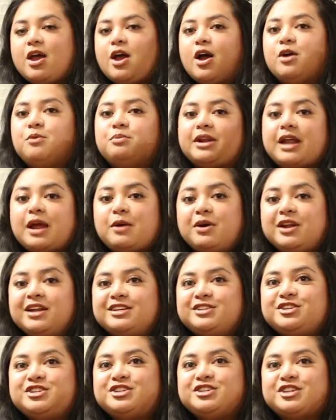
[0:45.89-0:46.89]
Oh, but I
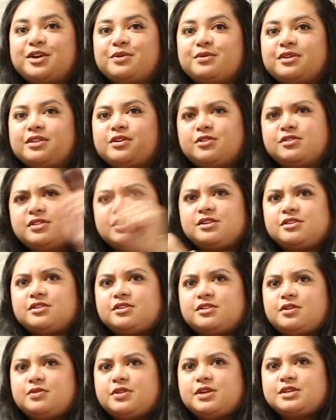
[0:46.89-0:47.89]
wanted to share with, or the,
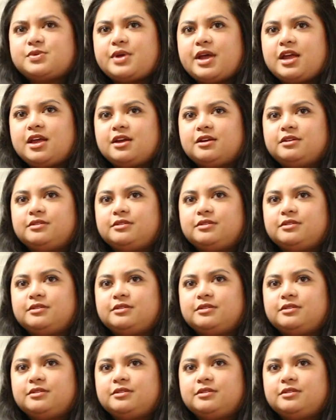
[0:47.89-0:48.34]
no, this way?